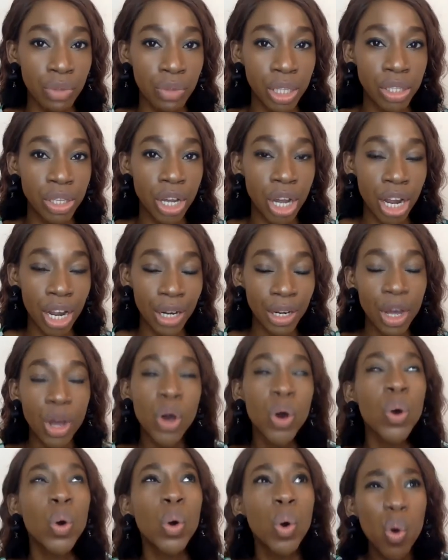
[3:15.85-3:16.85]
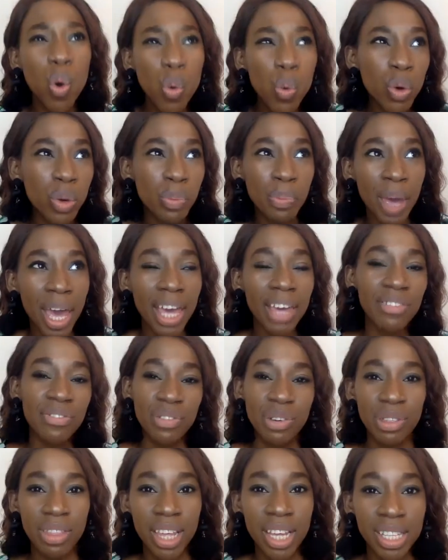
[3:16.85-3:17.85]
return. Who would pay
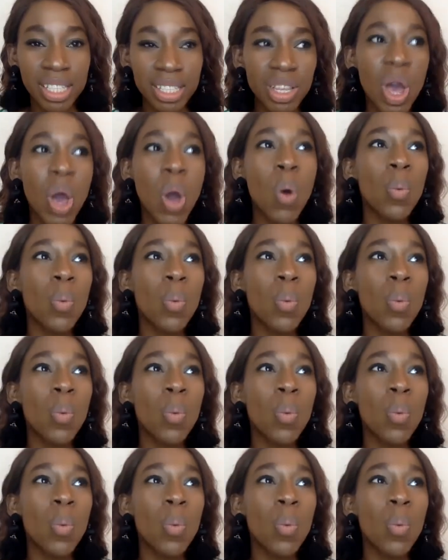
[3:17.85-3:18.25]
for this?